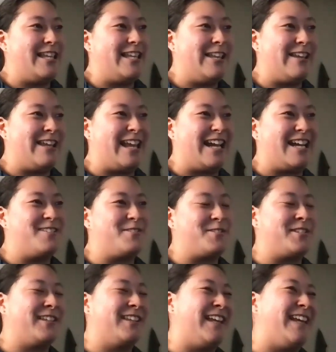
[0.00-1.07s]
you can't
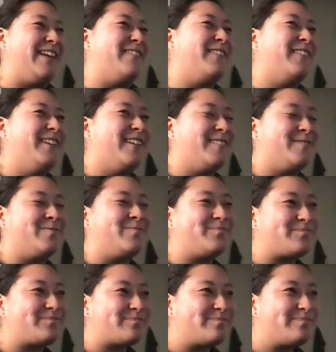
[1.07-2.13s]
just leave
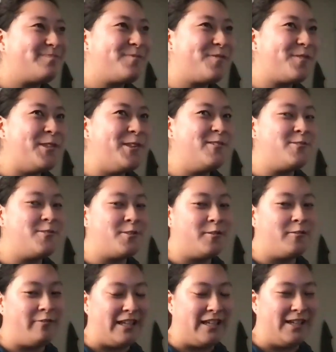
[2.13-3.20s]

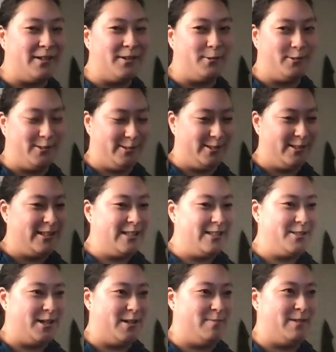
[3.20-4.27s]
Sophia or
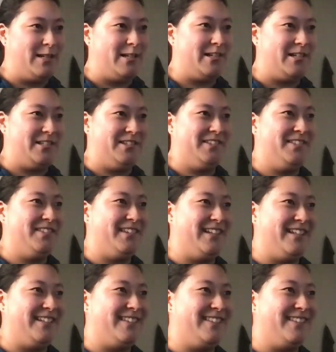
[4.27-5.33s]
Dominic in,
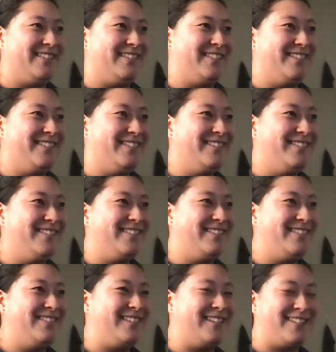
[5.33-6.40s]
like,
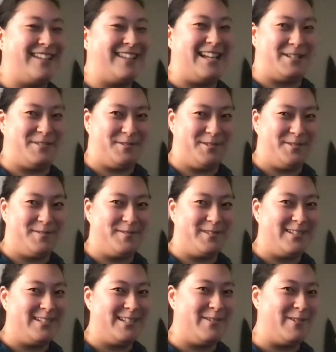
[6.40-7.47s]
the classroom
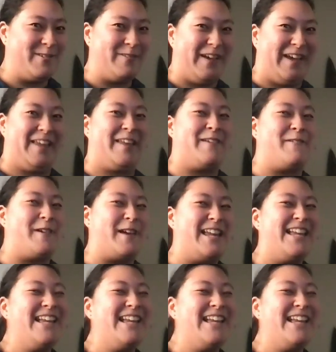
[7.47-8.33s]
while you evacuate.